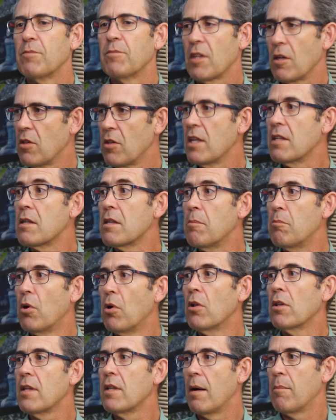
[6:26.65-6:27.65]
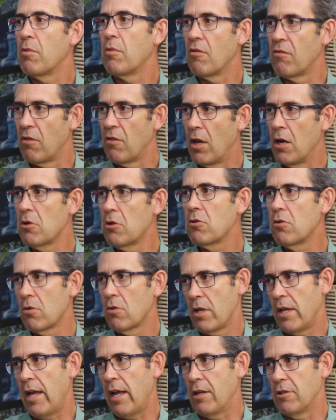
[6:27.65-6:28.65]
So there's a buildup of
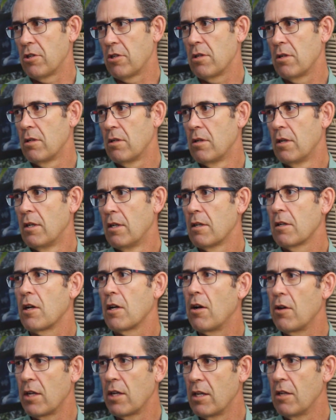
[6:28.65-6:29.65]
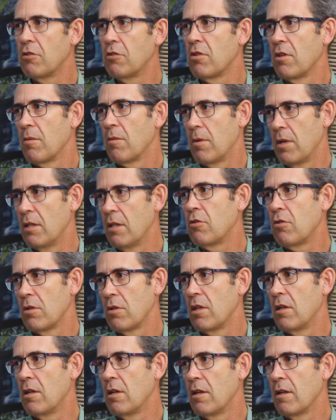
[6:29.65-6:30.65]
local cash going into the, into
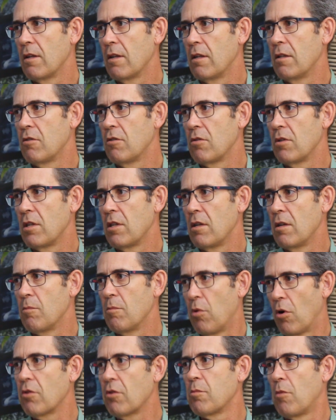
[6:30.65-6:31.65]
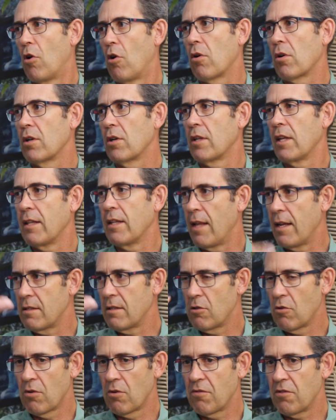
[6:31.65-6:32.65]
the into the bond market, and
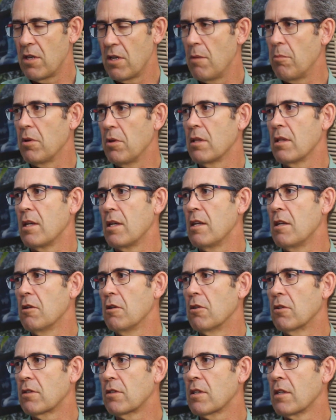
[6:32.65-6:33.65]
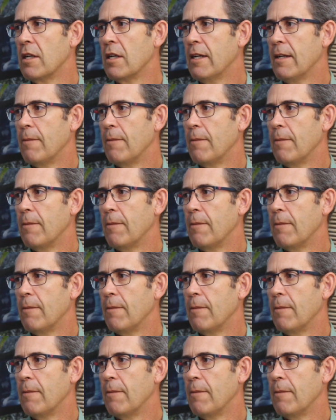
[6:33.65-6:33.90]
that's sort of keeping the yields